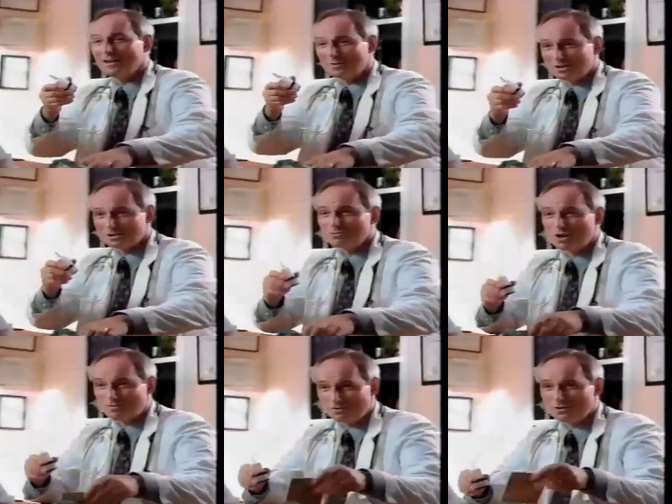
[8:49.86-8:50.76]
He
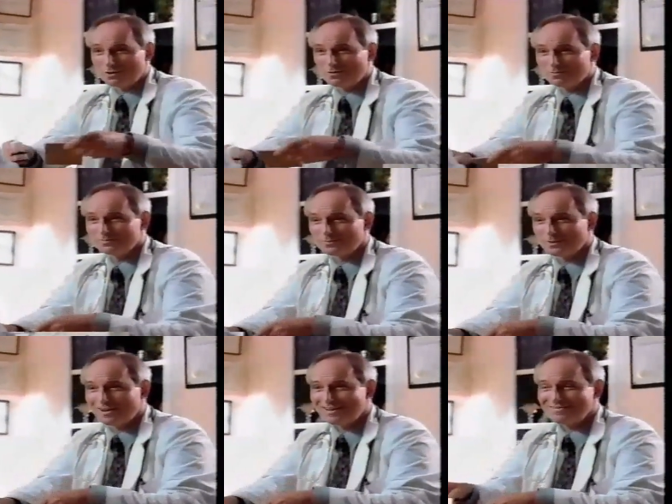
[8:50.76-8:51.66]
prescribed
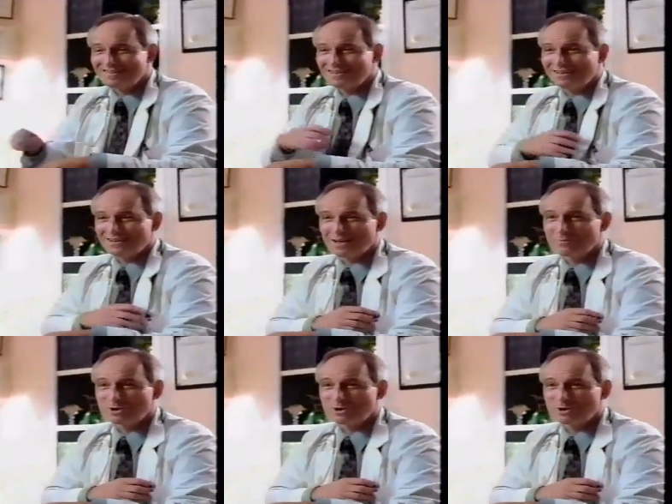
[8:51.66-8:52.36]
multi-symptom Flonase.